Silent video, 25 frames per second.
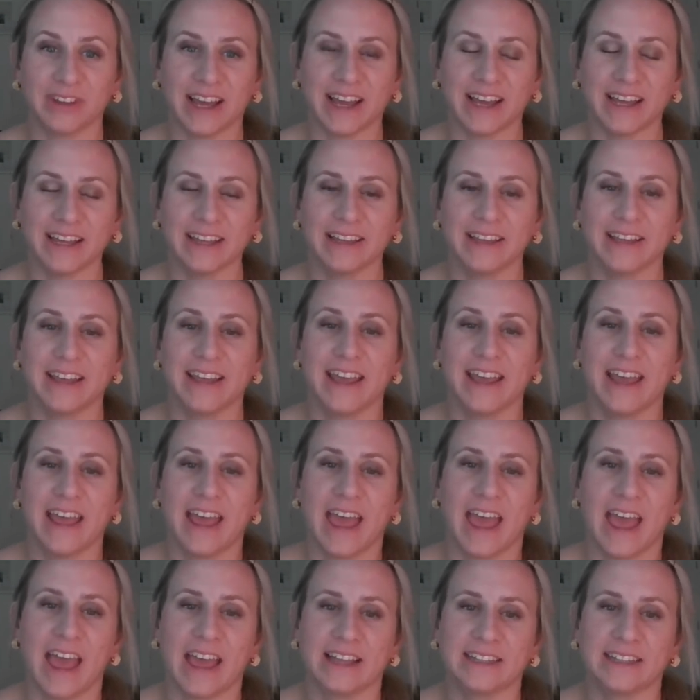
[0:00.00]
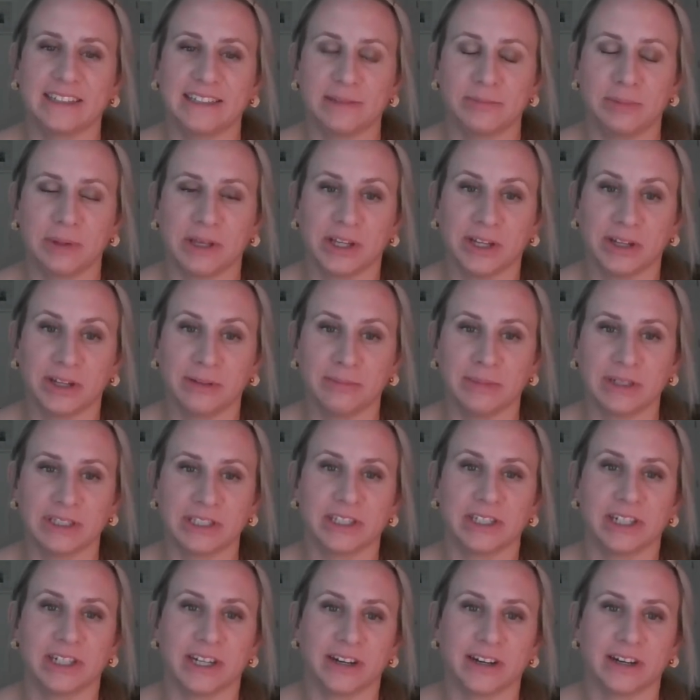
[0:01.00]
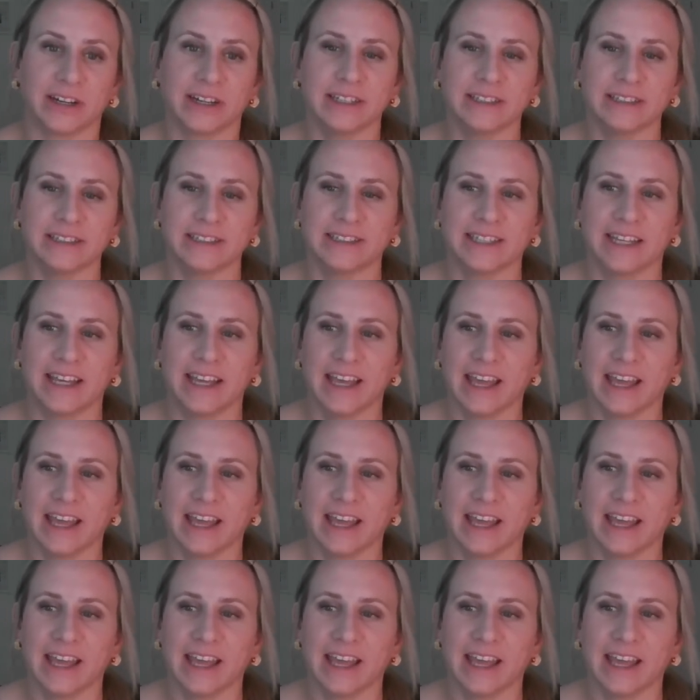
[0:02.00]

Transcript: that and to be good missionaries.